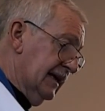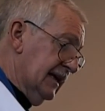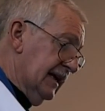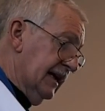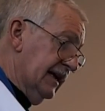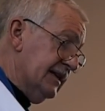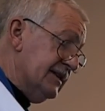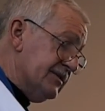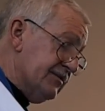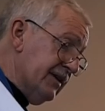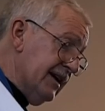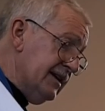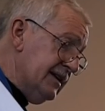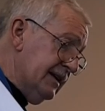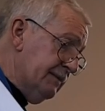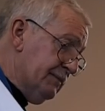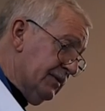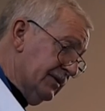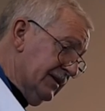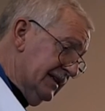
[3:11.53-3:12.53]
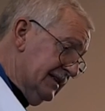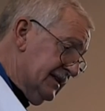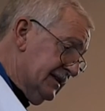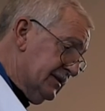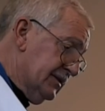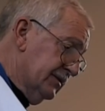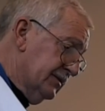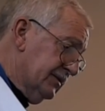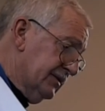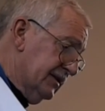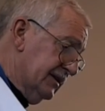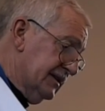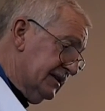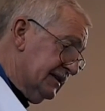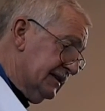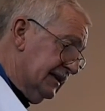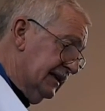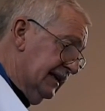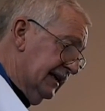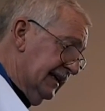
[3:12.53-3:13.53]
and trendy priest told
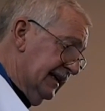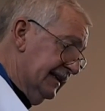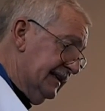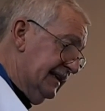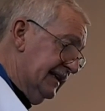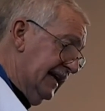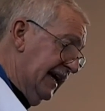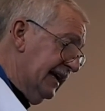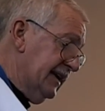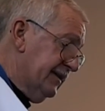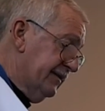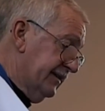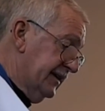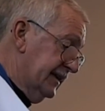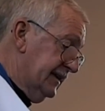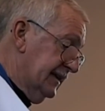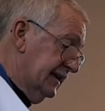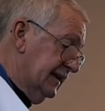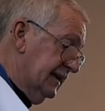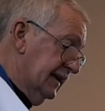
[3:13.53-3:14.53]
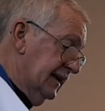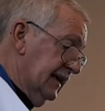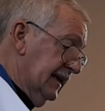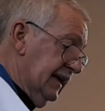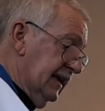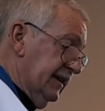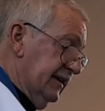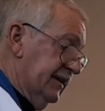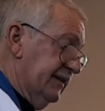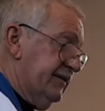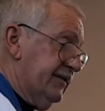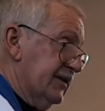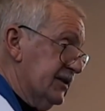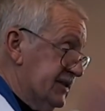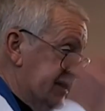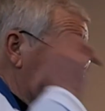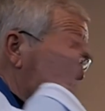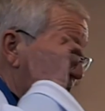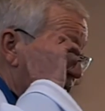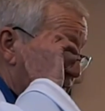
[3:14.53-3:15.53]
us at the end of it that for
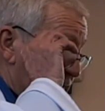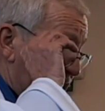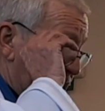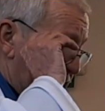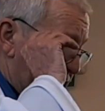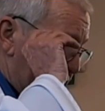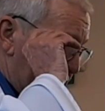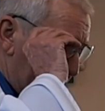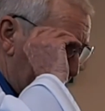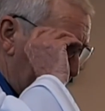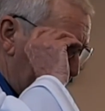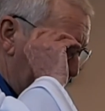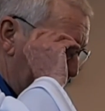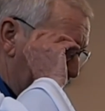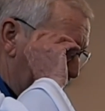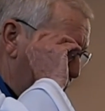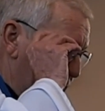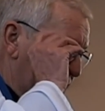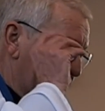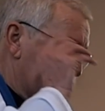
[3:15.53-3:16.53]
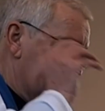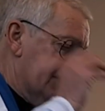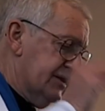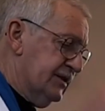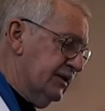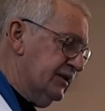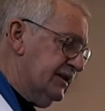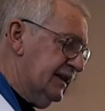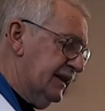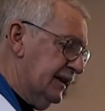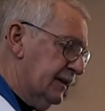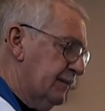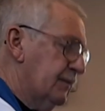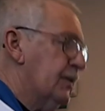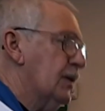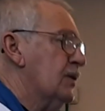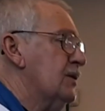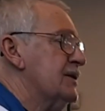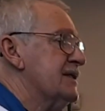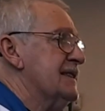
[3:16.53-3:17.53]
6 weeks they'd been studying
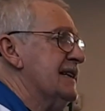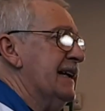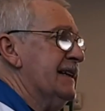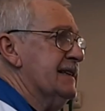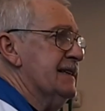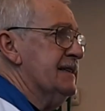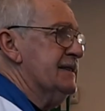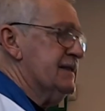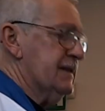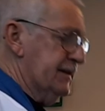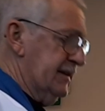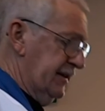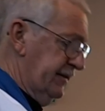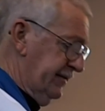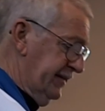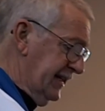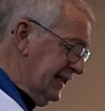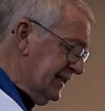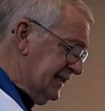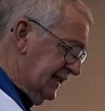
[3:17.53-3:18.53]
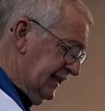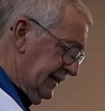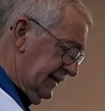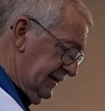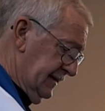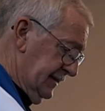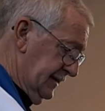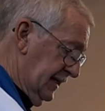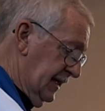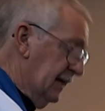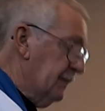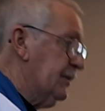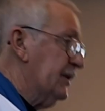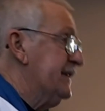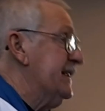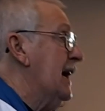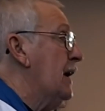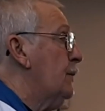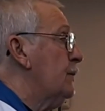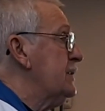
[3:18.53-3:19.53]
Paul's letter to the Ephesians, but
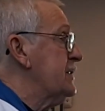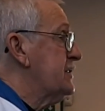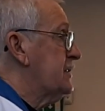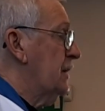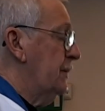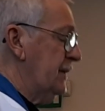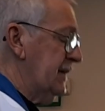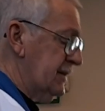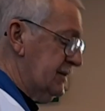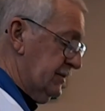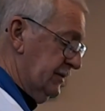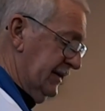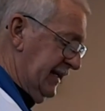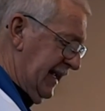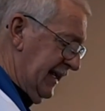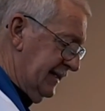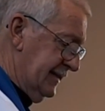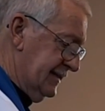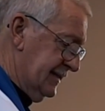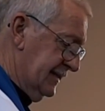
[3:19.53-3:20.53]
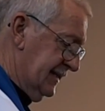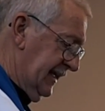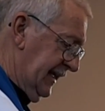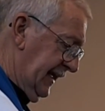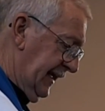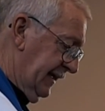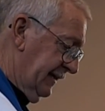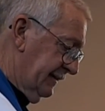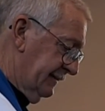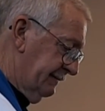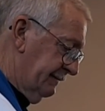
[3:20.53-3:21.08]
that was coming to an end today